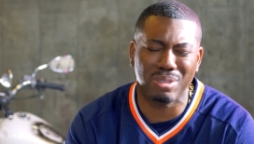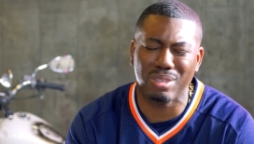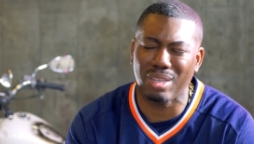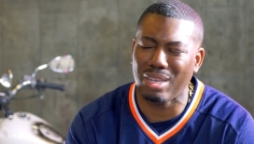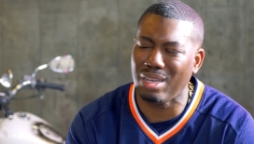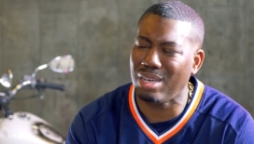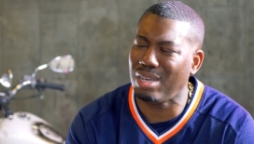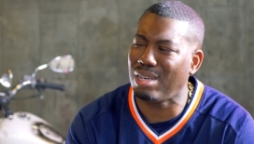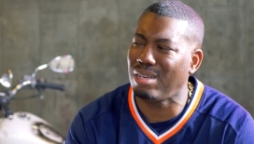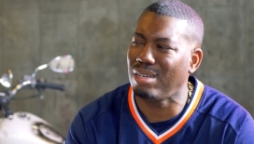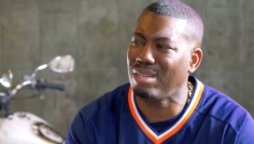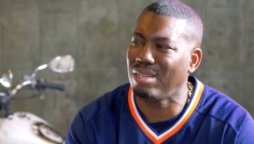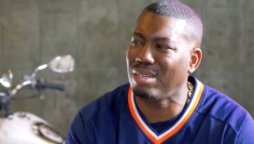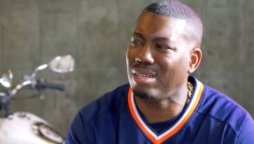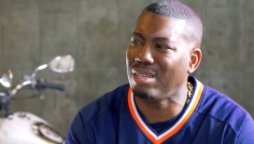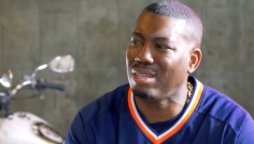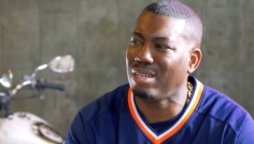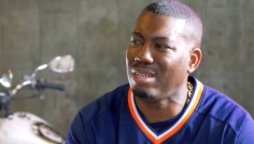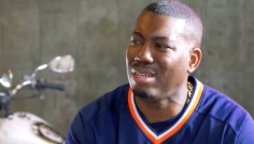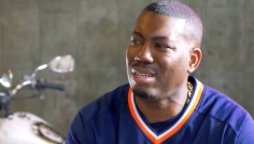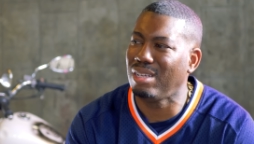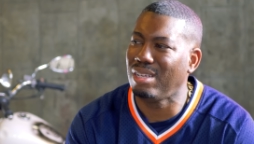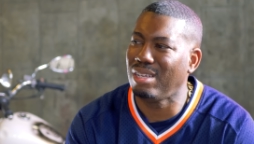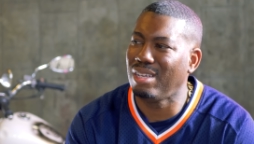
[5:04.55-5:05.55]
Style?
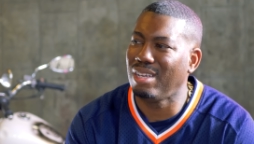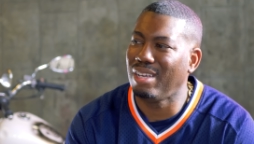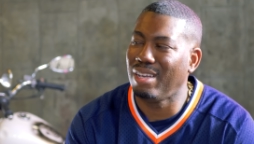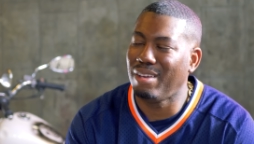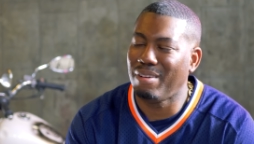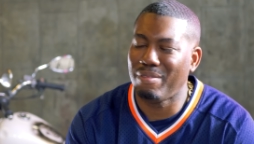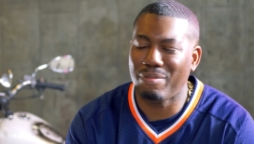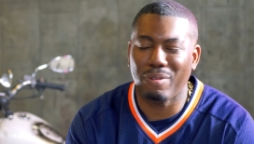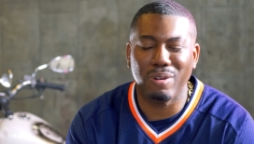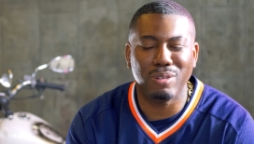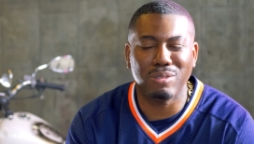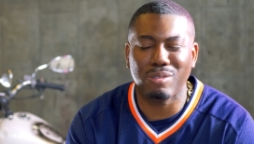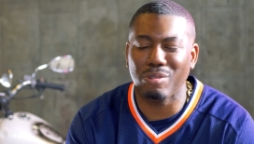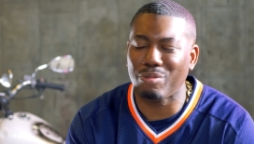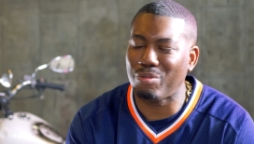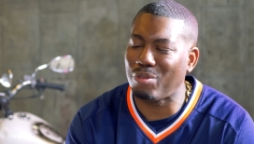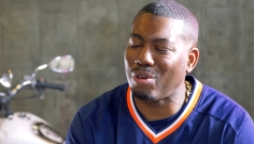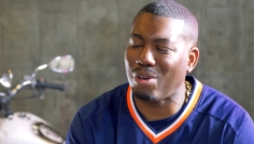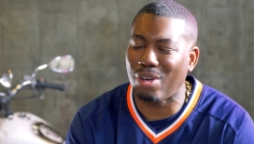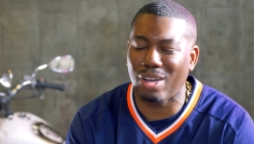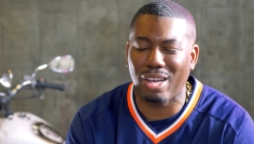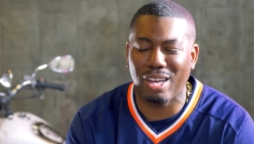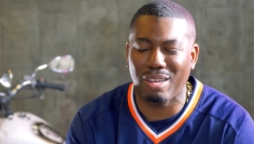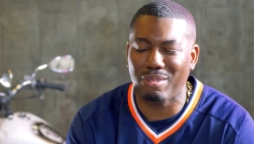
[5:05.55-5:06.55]
First of
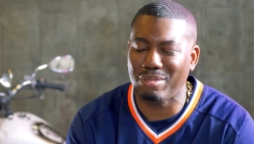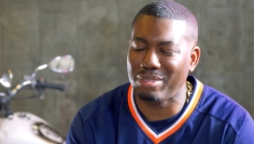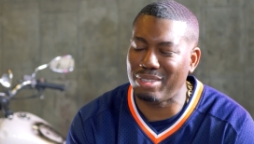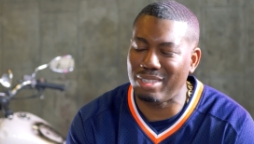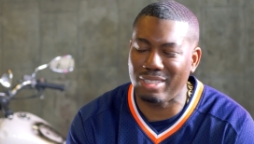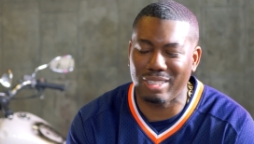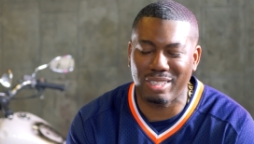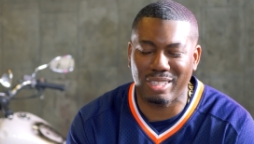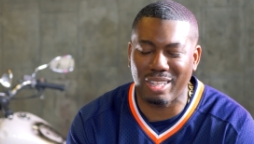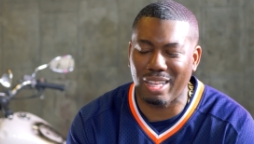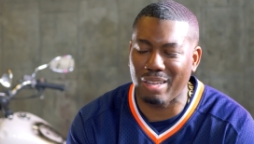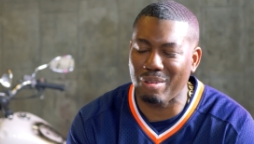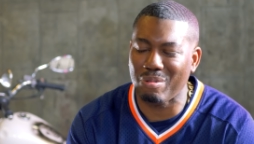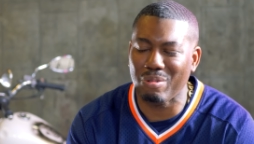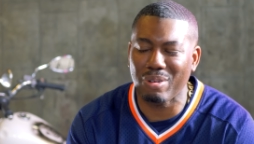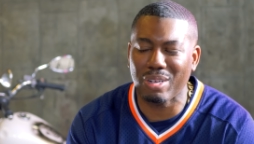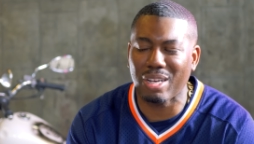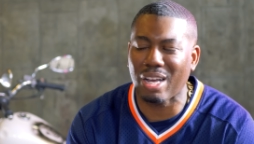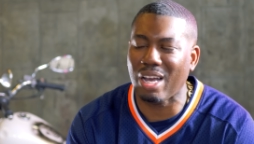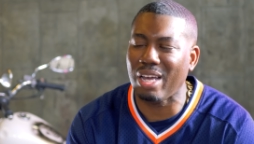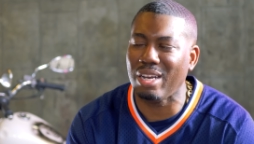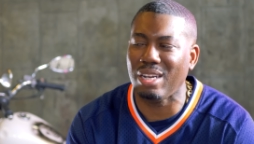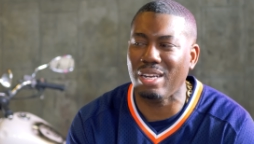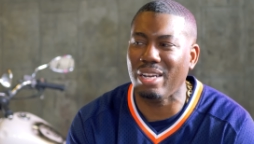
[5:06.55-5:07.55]
all, I was just like,
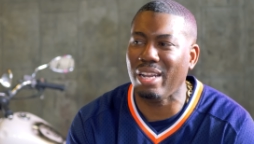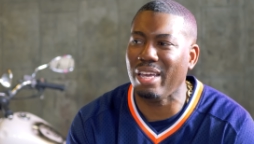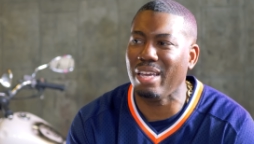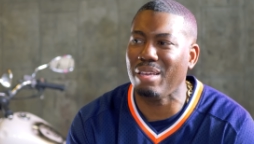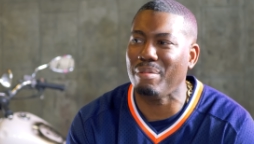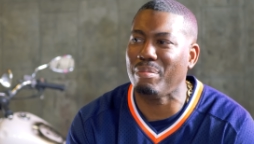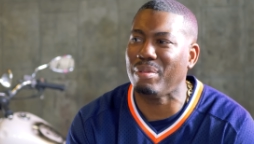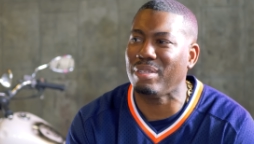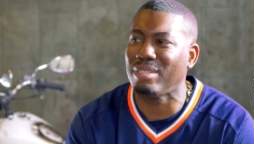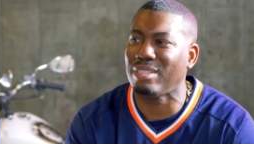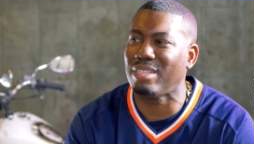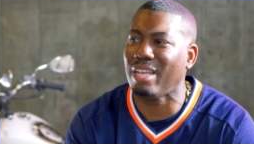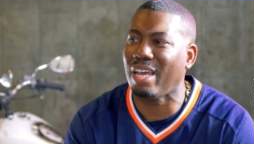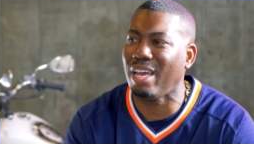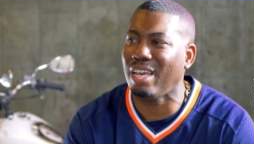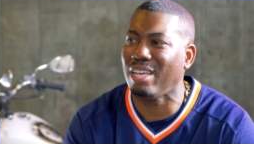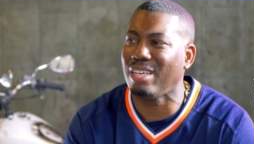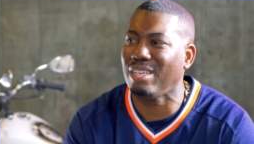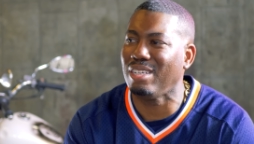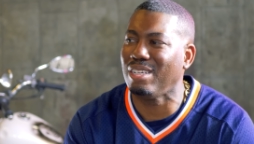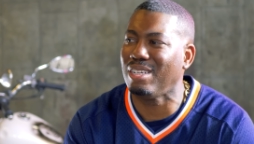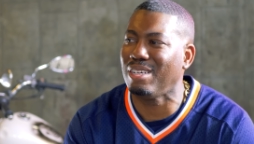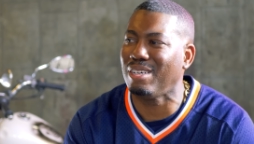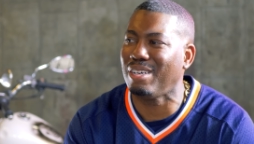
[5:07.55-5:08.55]
what kind of name is
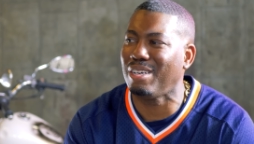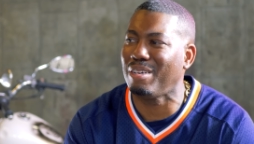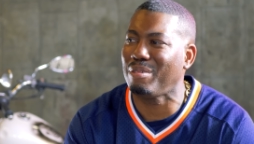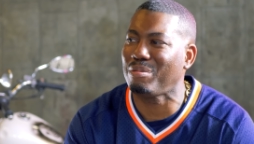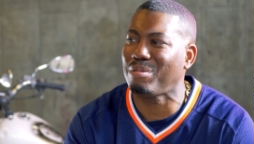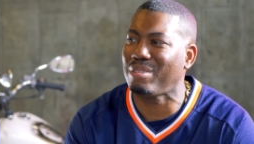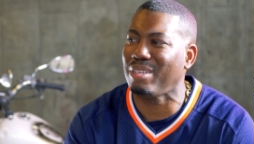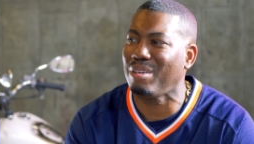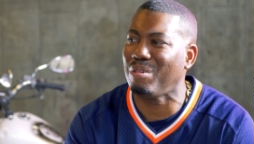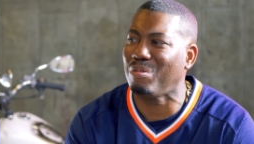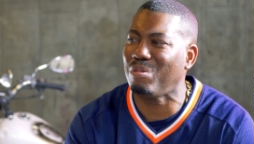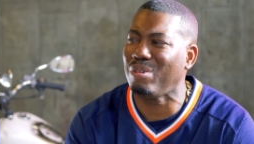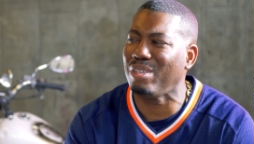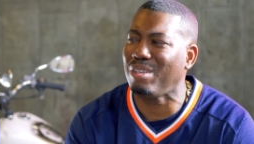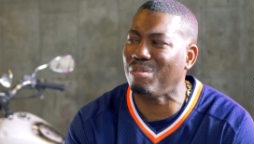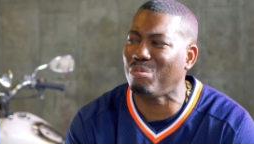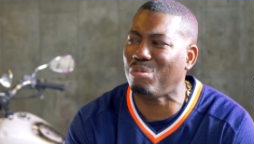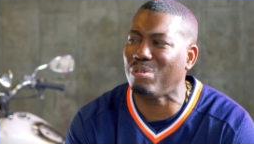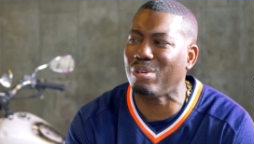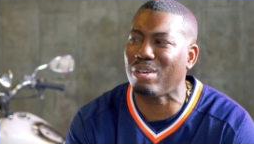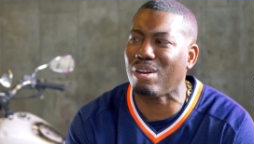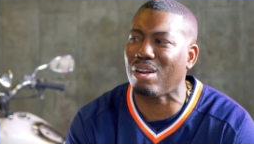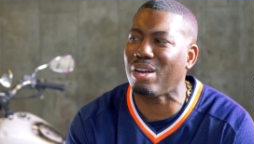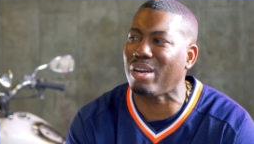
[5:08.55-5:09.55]
that? You know what I'm saying? What
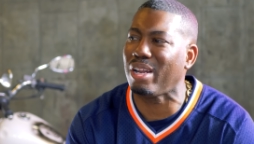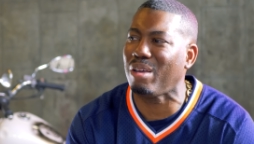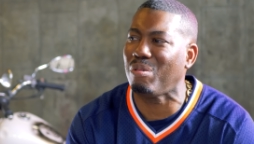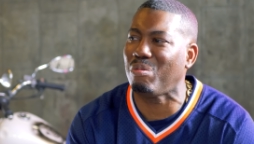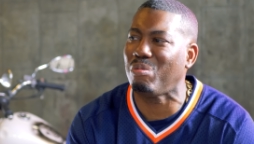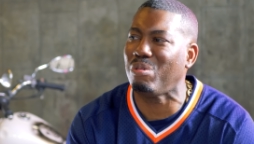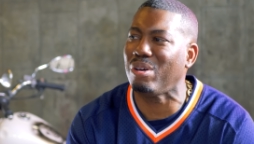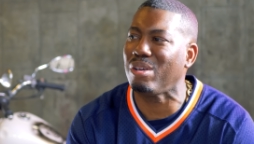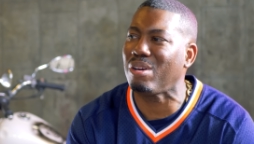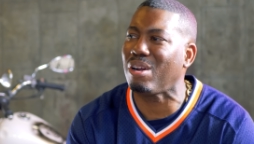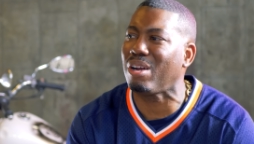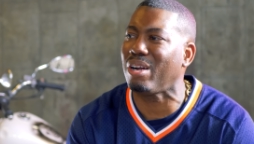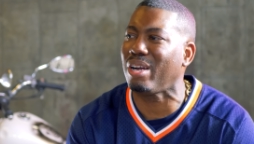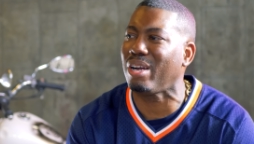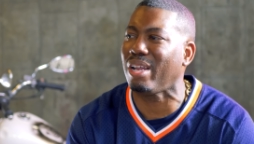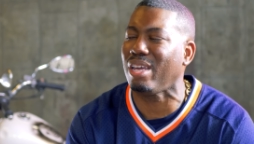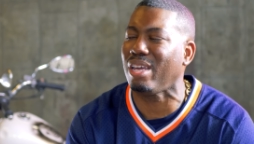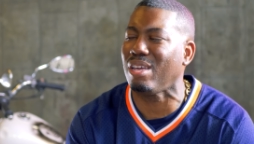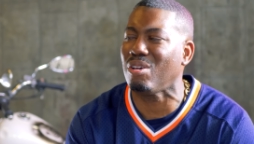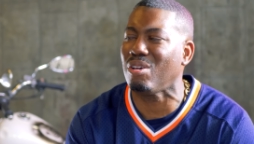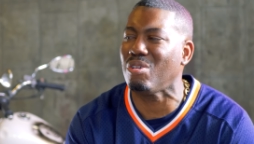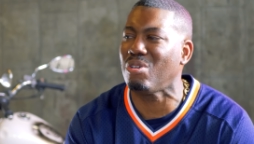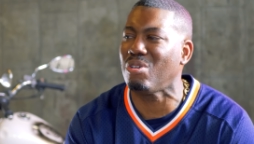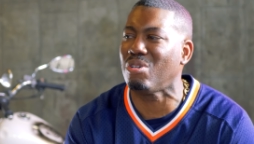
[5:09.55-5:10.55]
are
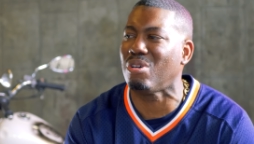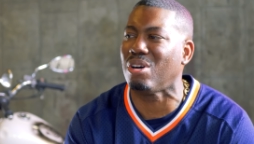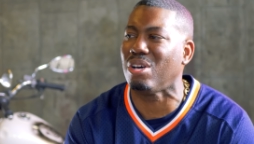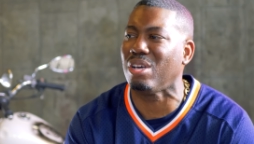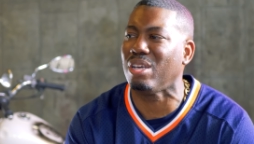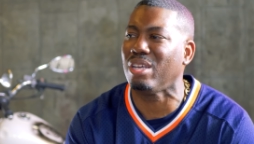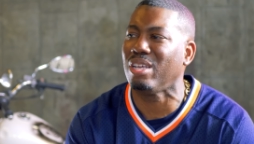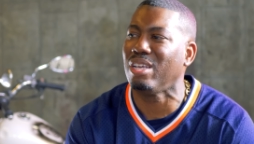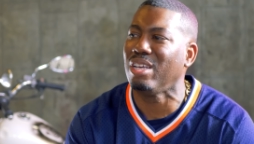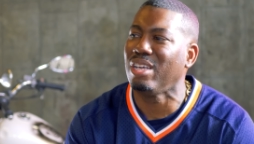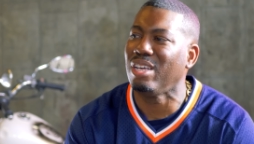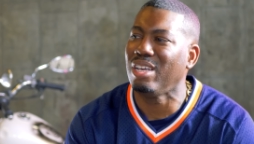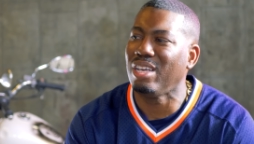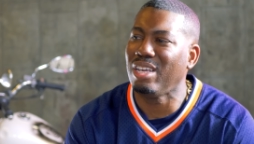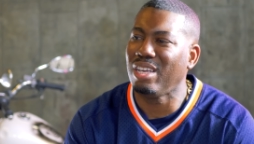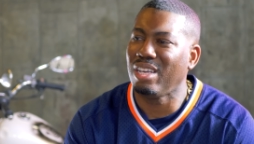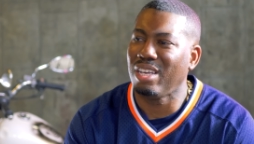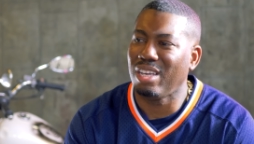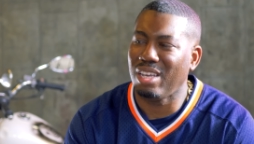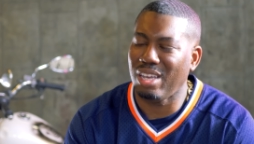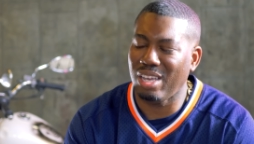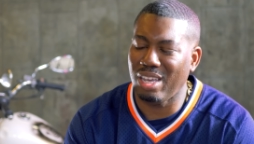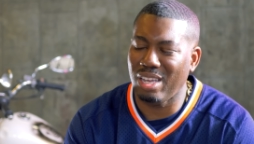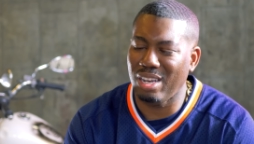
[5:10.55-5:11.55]
they on?
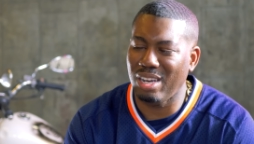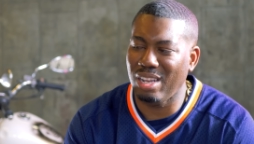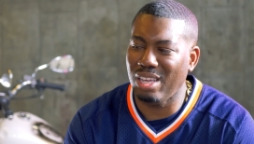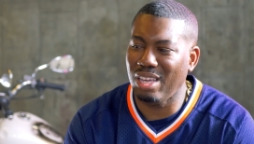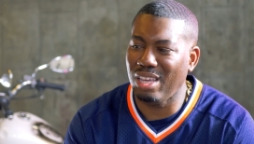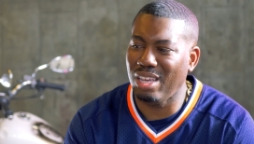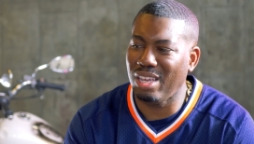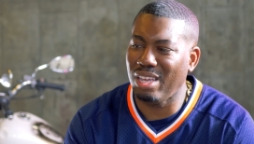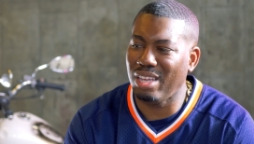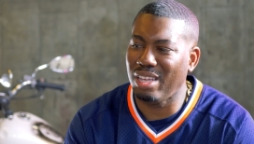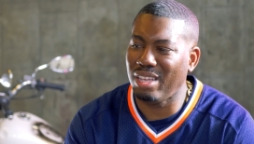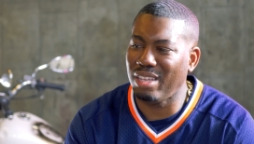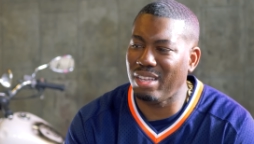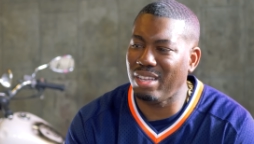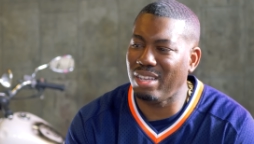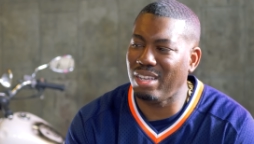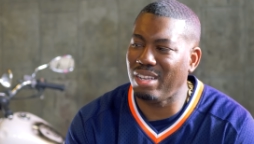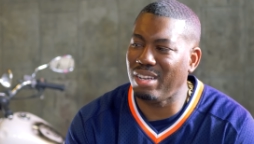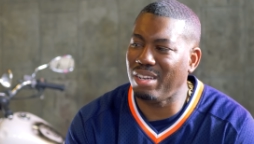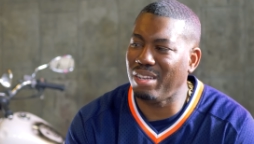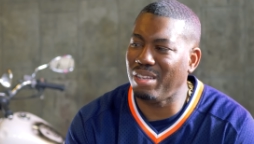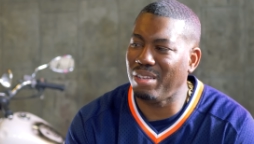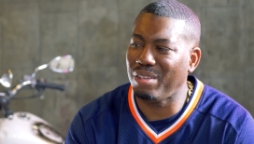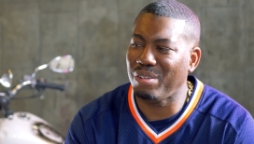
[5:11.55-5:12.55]
Mm-hmm. And
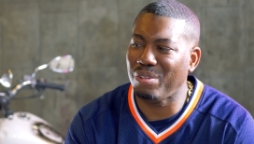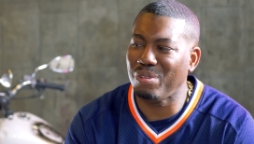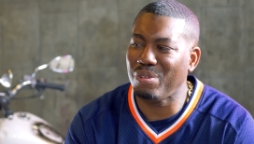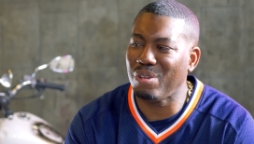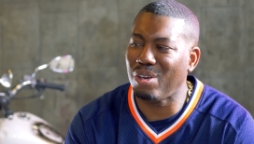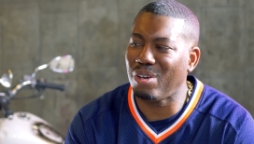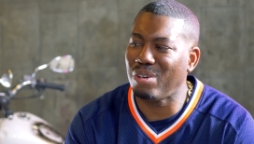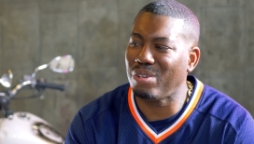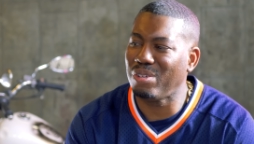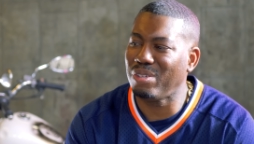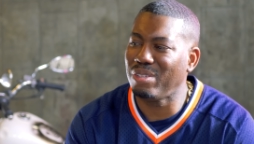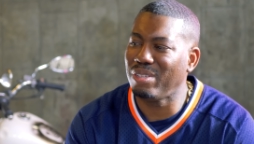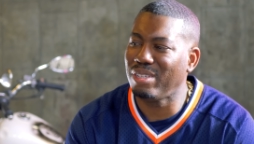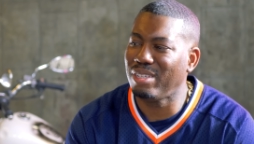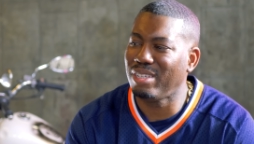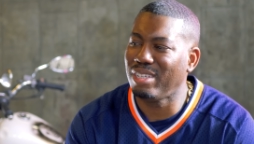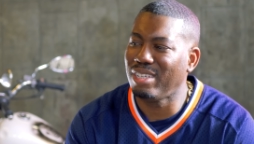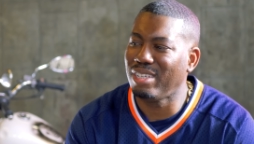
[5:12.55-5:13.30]
then, you know,